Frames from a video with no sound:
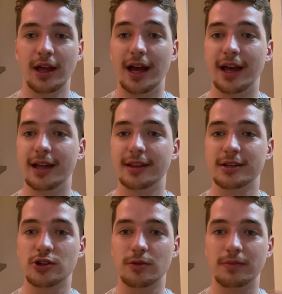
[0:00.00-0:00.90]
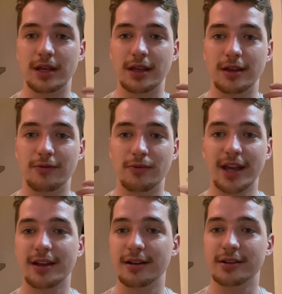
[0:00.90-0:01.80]
And this should be
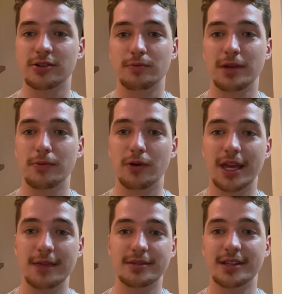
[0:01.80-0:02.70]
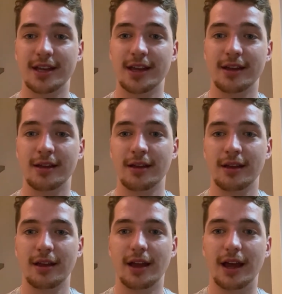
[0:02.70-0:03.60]
regular so people keep seeing it,
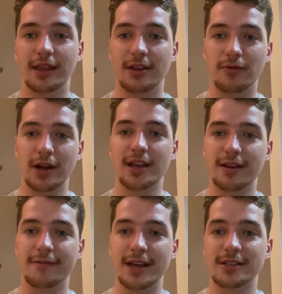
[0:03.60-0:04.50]
and that you're really in the face